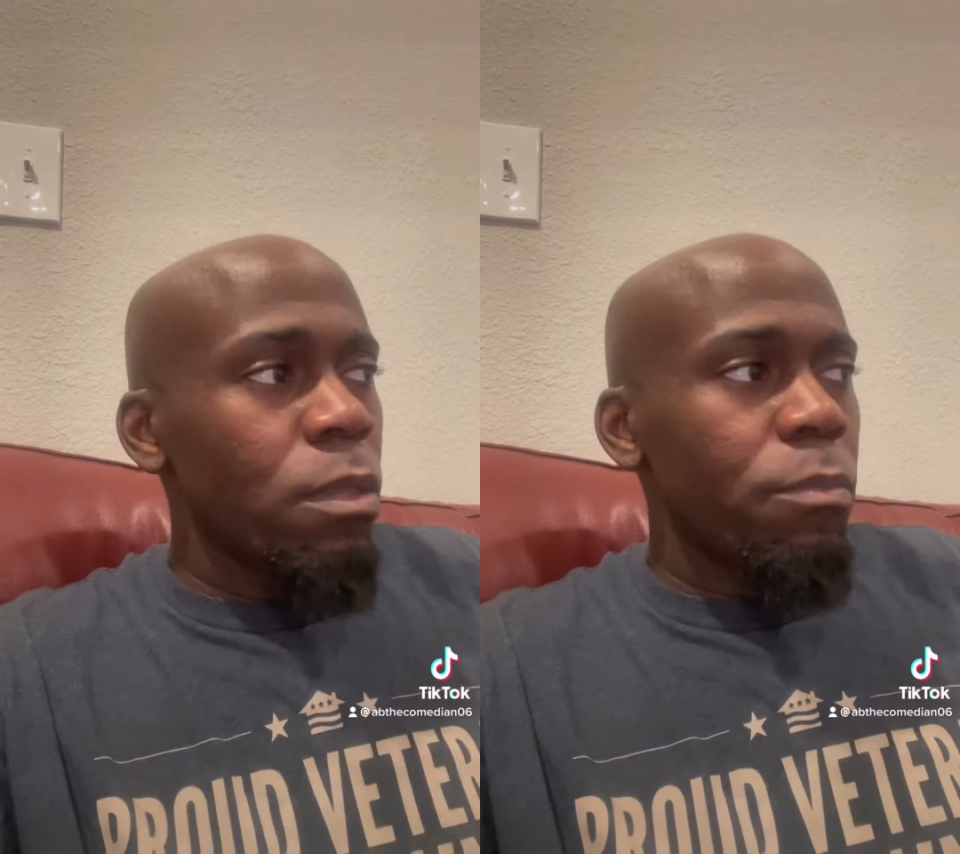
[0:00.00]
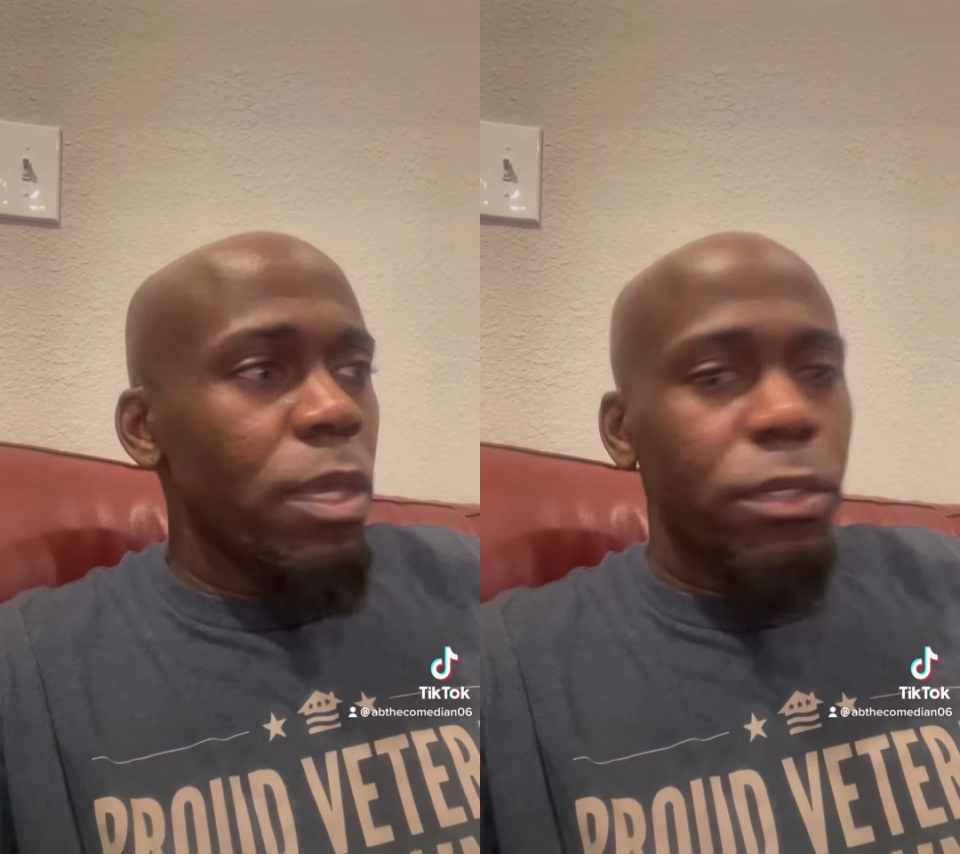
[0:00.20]

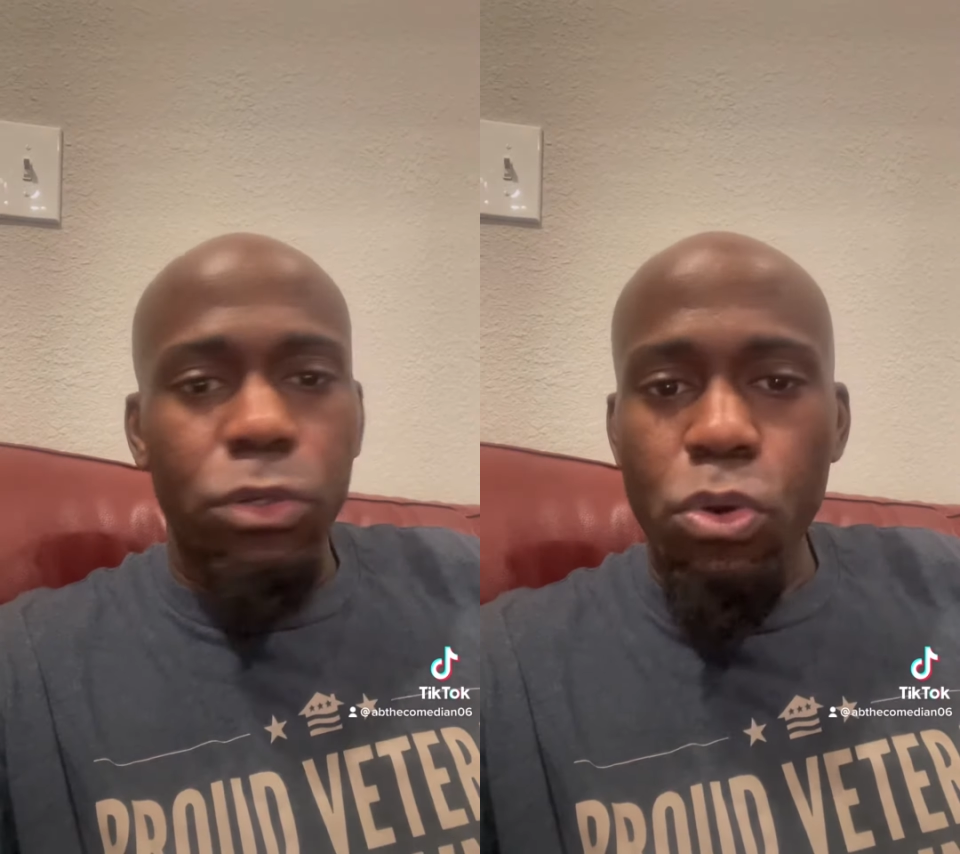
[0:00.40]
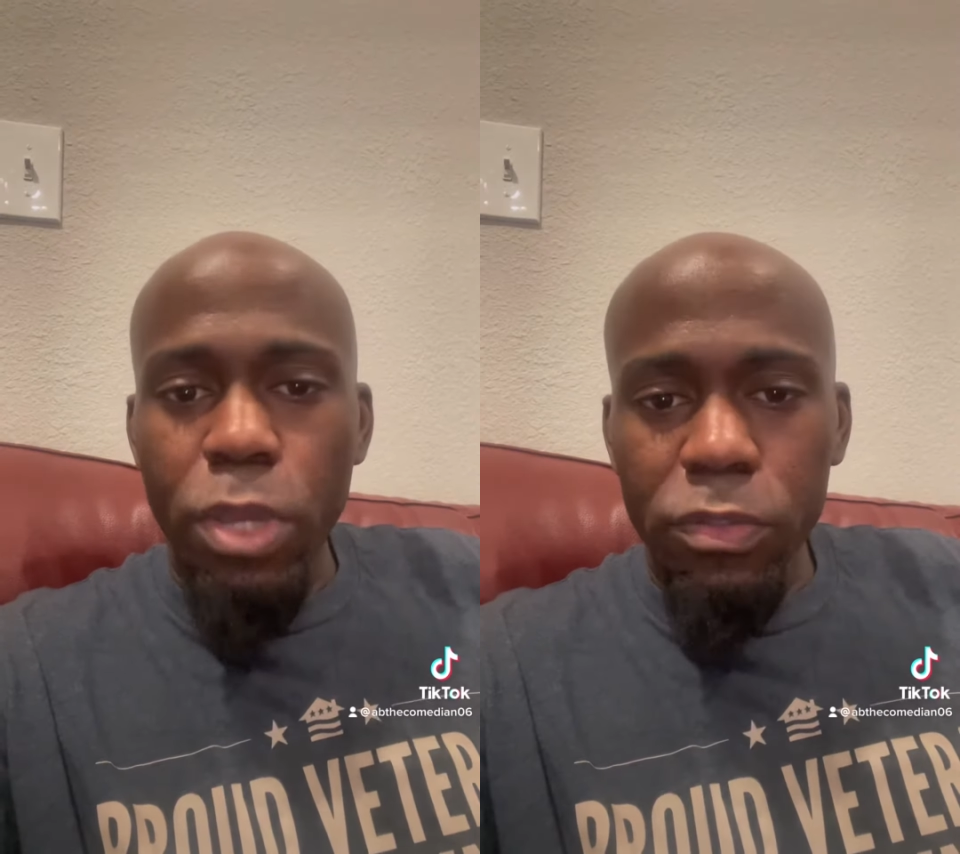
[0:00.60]
Bitch,
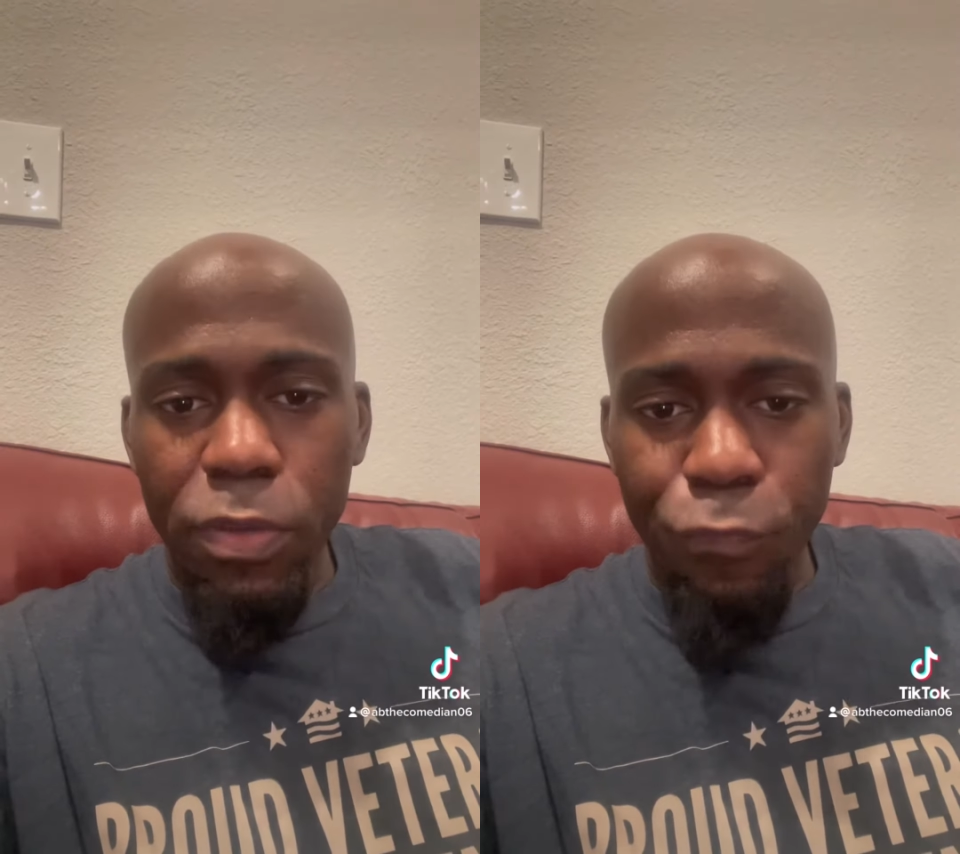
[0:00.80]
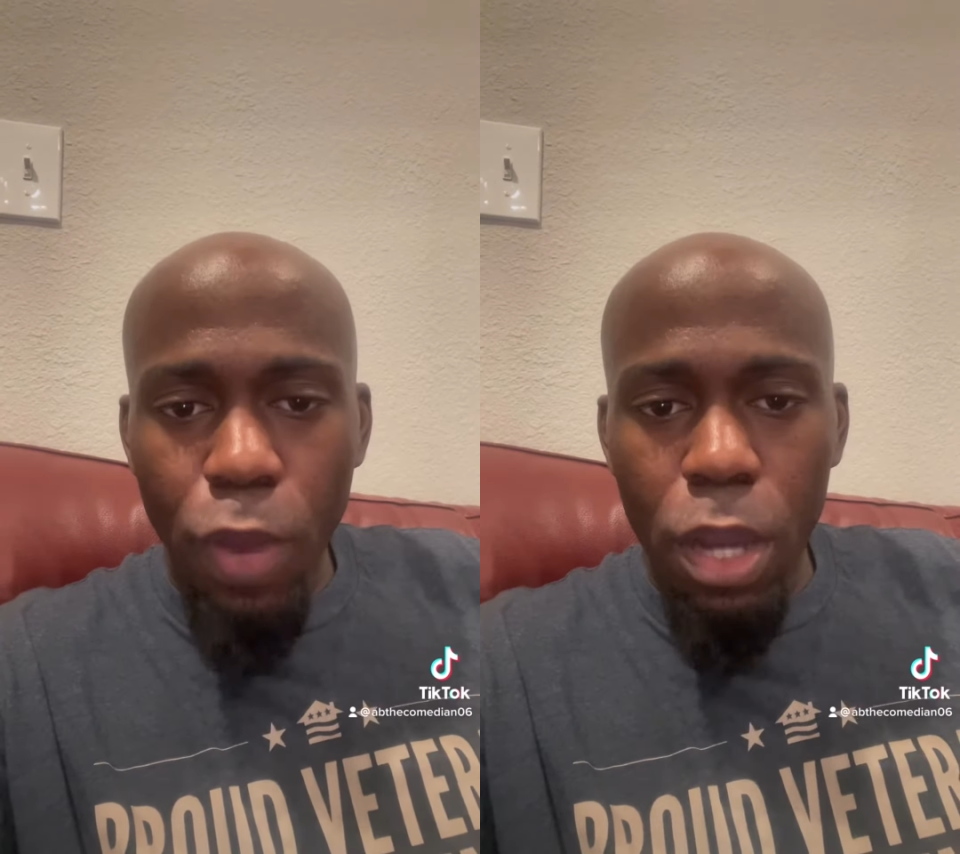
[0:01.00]
who gives a
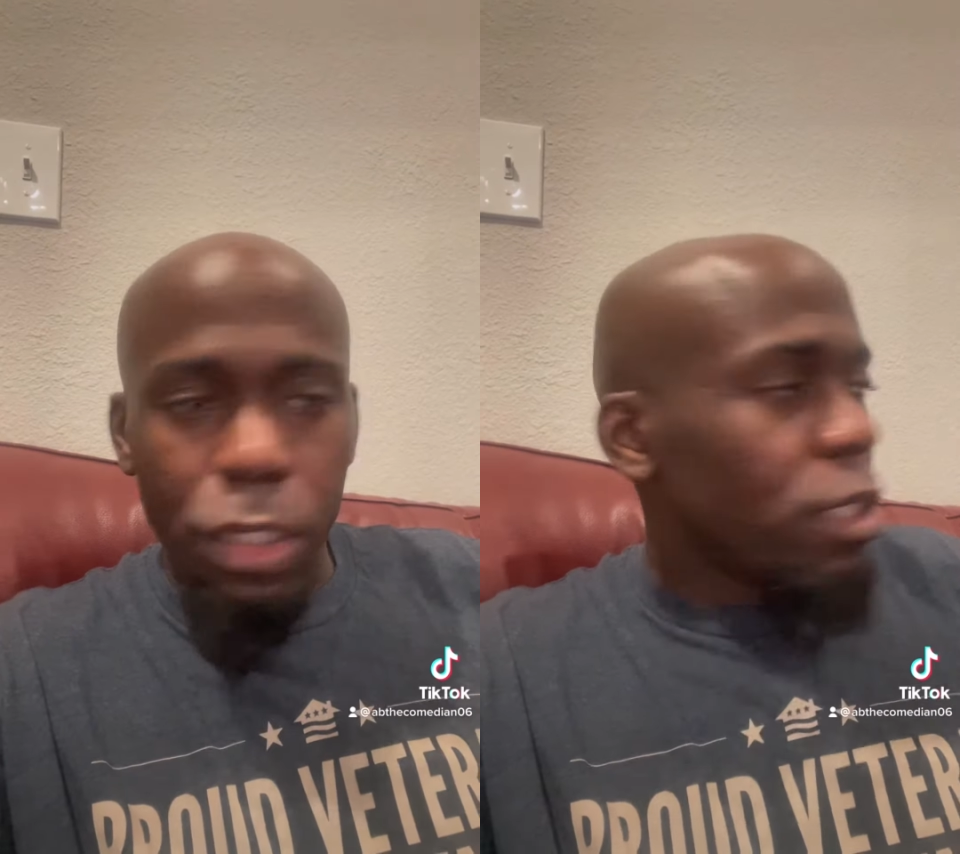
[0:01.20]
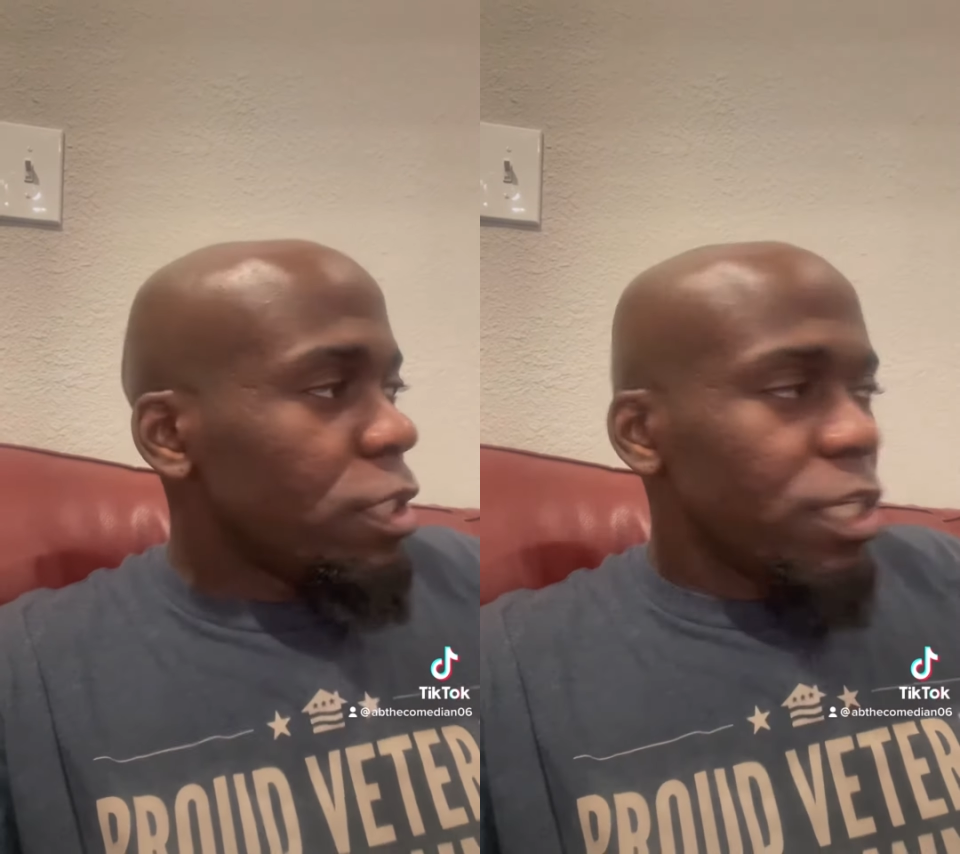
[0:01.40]

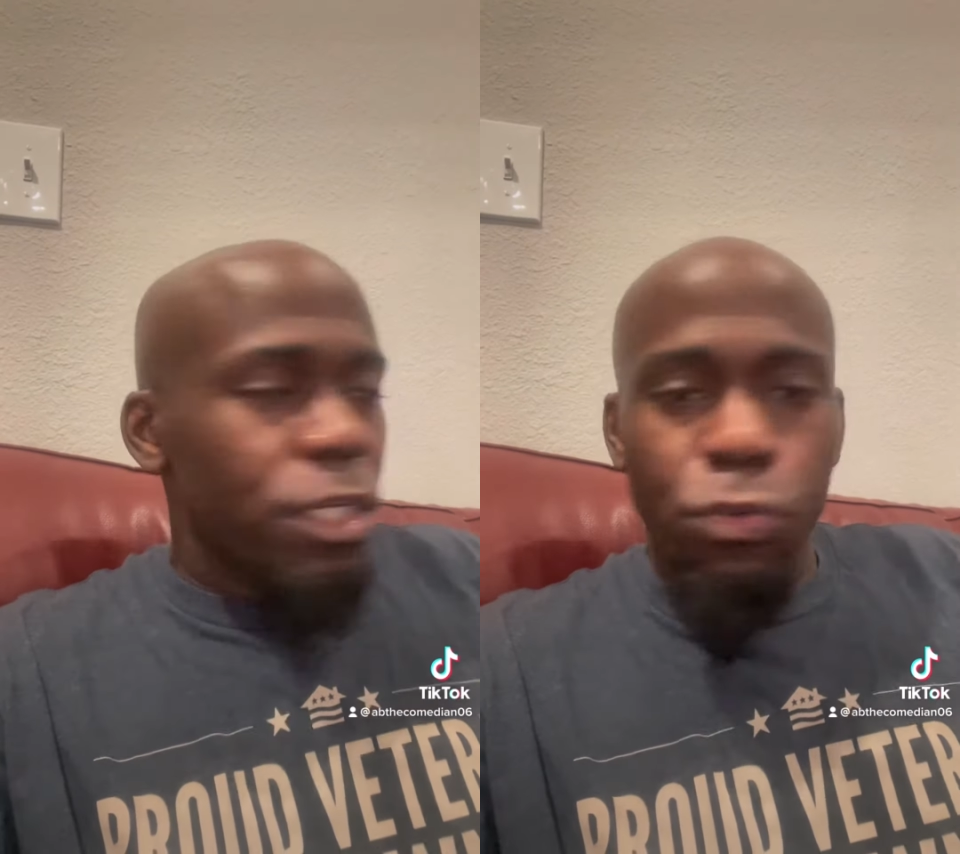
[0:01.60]
fuck?